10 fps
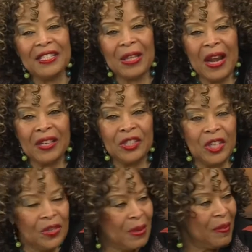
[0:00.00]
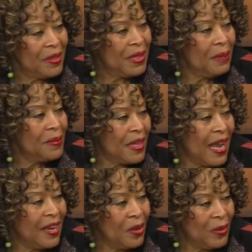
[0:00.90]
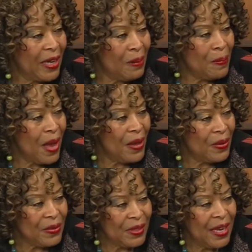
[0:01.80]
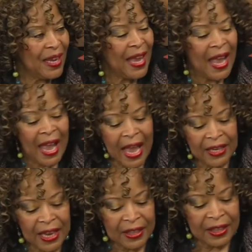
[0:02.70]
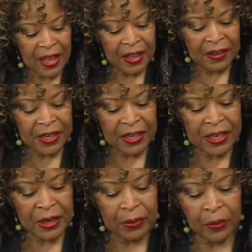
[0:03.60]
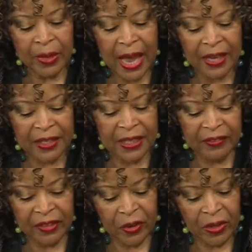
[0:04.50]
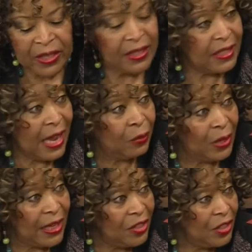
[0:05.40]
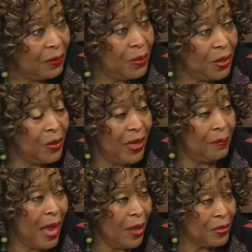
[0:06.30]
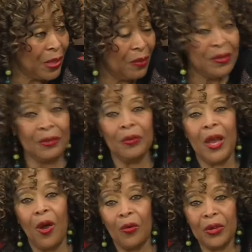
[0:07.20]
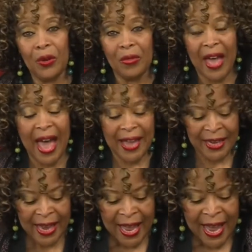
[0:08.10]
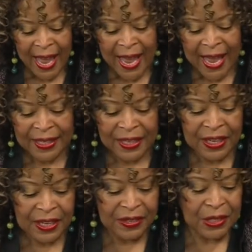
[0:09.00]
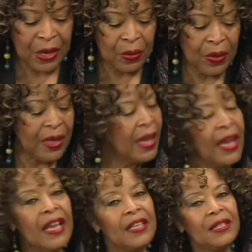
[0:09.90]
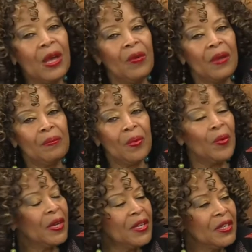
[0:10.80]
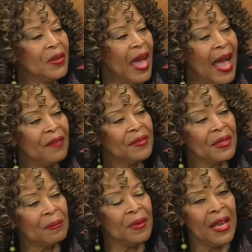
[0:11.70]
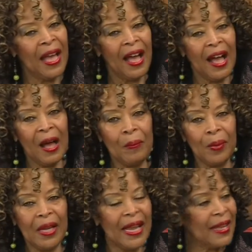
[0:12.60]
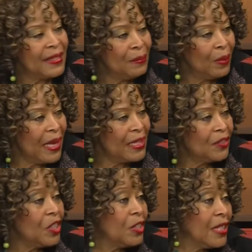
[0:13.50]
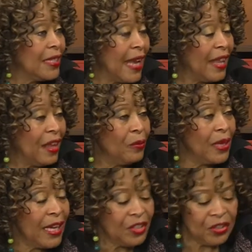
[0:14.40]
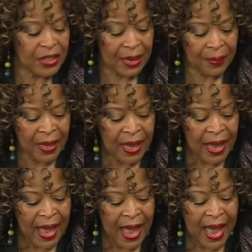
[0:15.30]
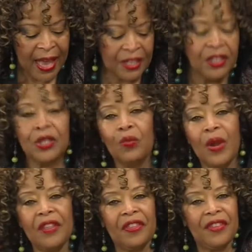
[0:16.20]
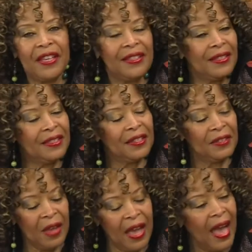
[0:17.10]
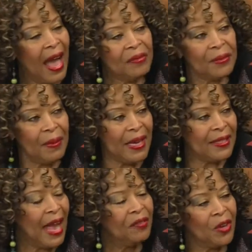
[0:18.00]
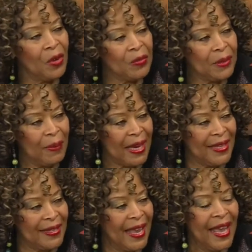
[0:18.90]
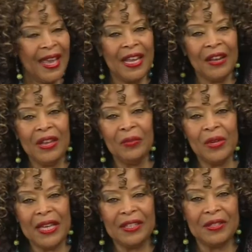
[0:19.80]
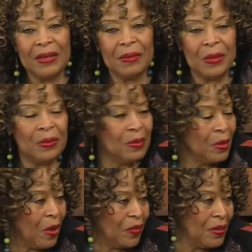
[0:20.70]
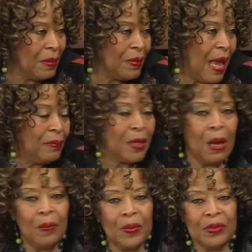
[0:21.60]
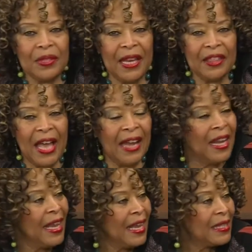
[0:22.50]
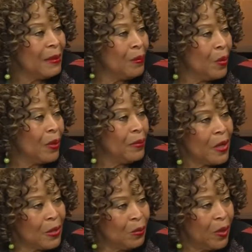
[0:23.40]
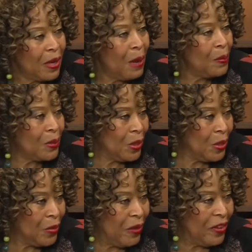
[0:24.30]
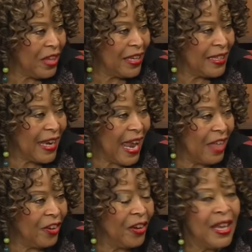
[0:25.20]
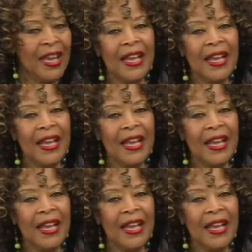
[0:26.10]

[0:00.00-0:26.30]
I just thought I'd share some of the tips that I'd already composed. Wonderful. And, and uh, you know, the reality of it all is, is that relationships do hit milestones, and we all know that. And uh, so, it's so important to have some uh, plans in place to sustain that relationship. And so one of the things is to have space, have your own space. You know, in relationships, so, so often sometimes couples think that it's important because we're couples to do everything together.